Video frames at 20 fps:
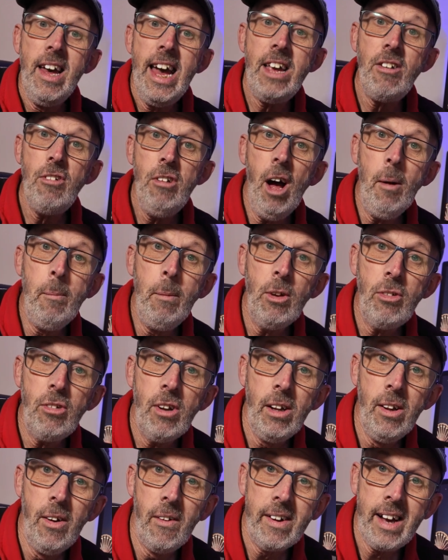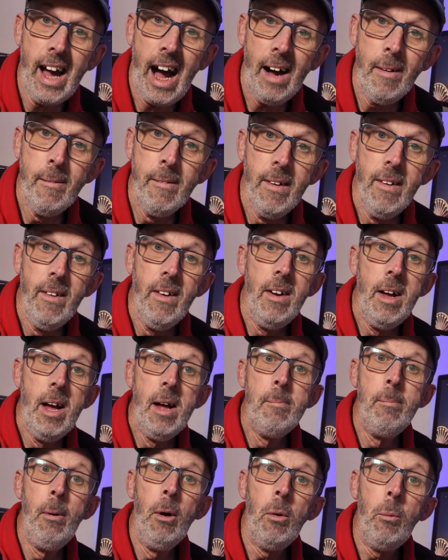It's not much to look at,
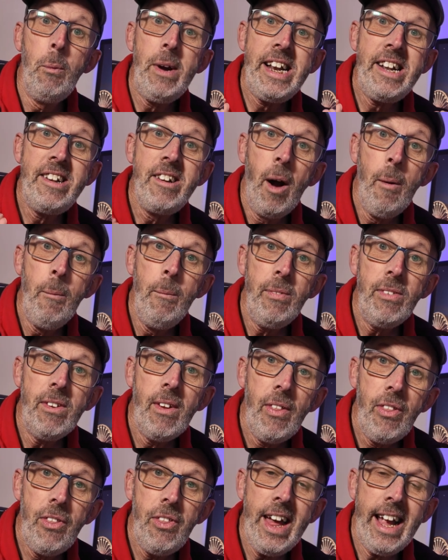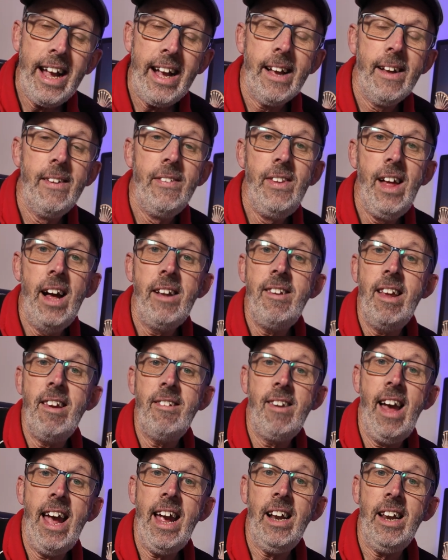but we don't think that
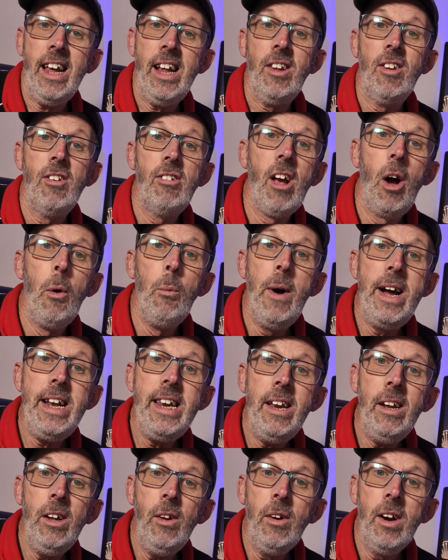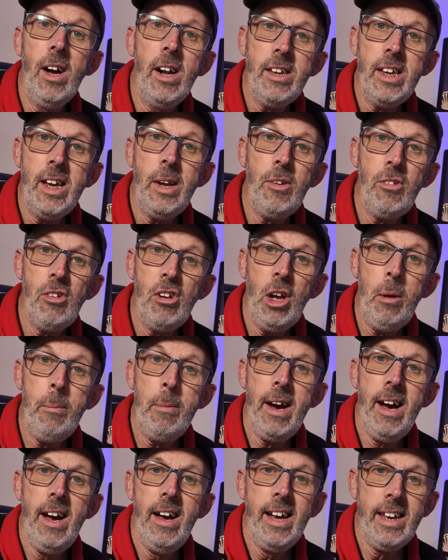it's aliens. So when you look on
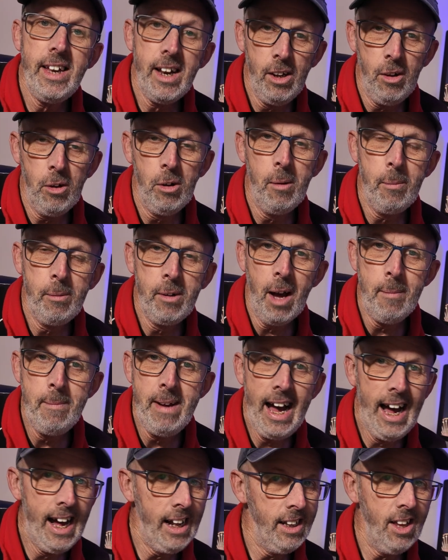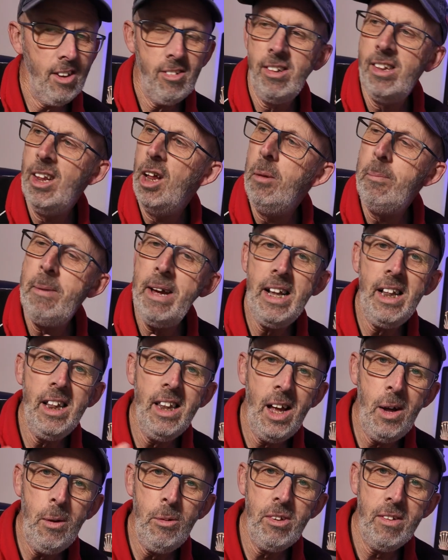YouTube, you look up Comet Atlas, there'll be
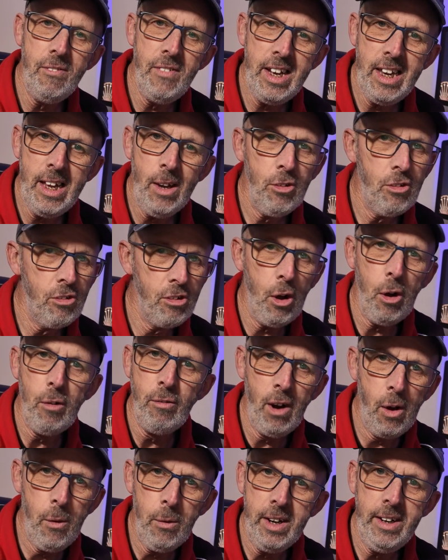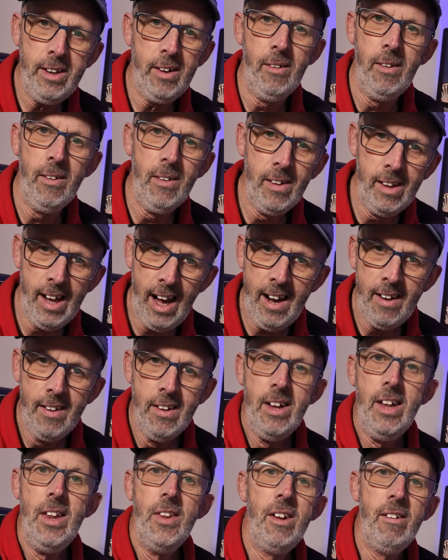loads of videos, Joe Rogan, all that.
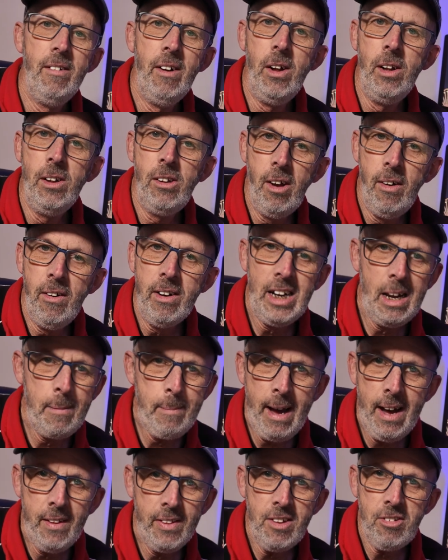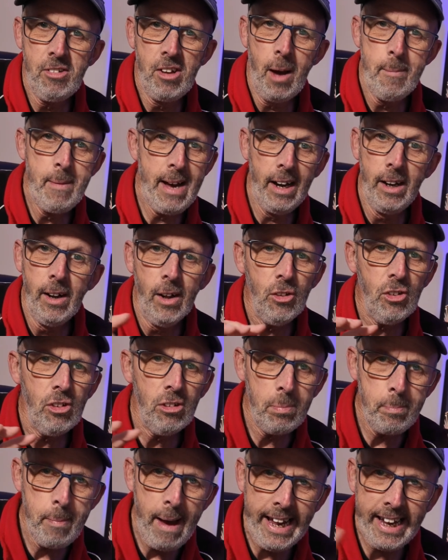They're all talking about this comet and all
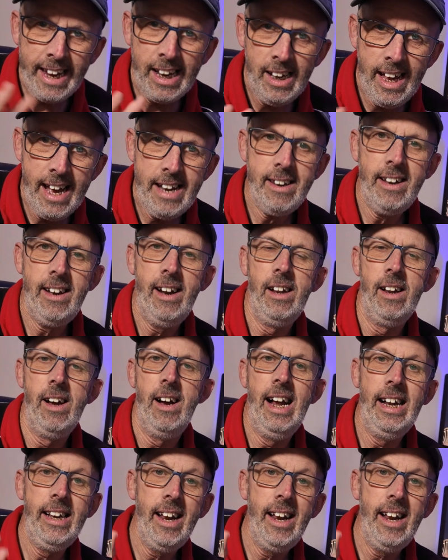speculating a lot.